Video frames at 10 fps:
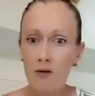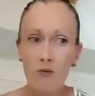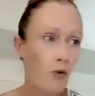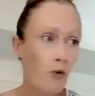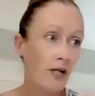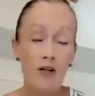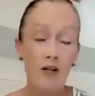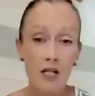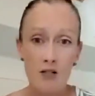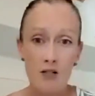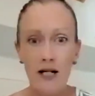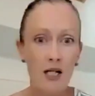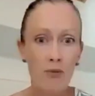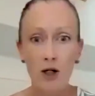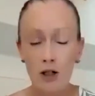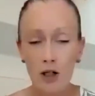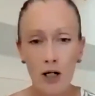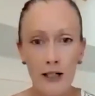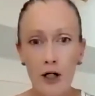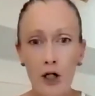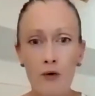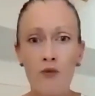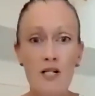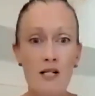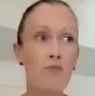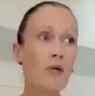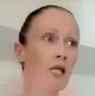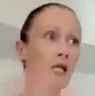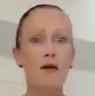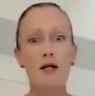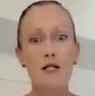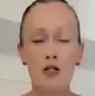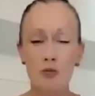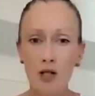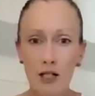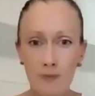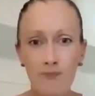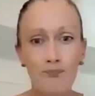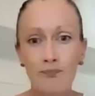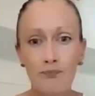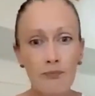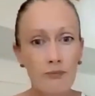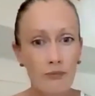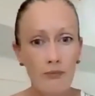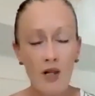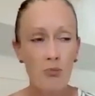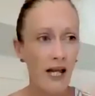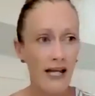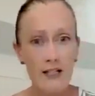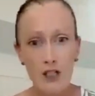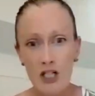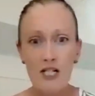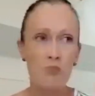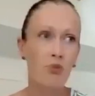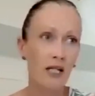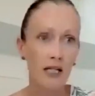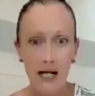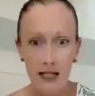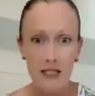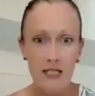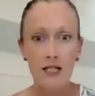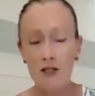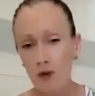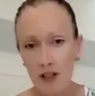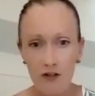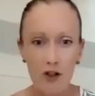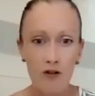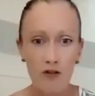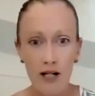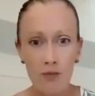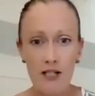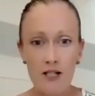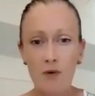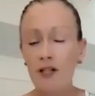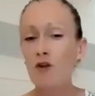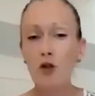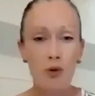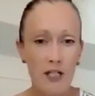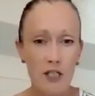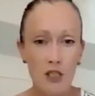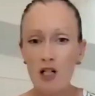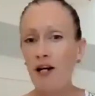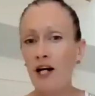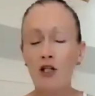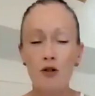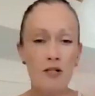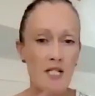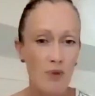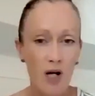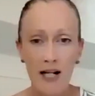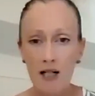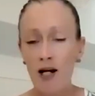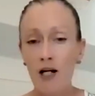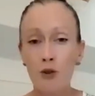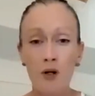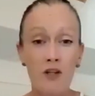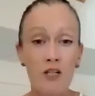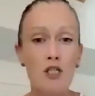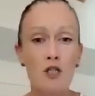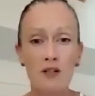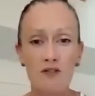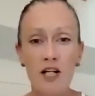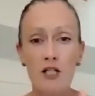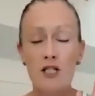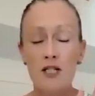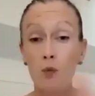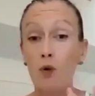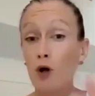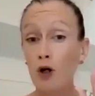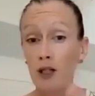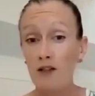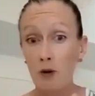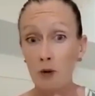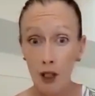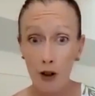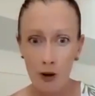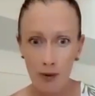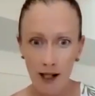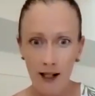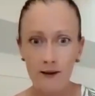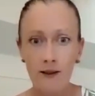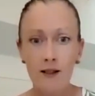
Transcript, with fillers: Whatever it is, writing a book. I don't know. There's a million things it could be. Playing chess, being an architect, whatever your vibe is, whatever you're passionate about, you're inspired about, and you have intuitive nudges that will not leave you alone about,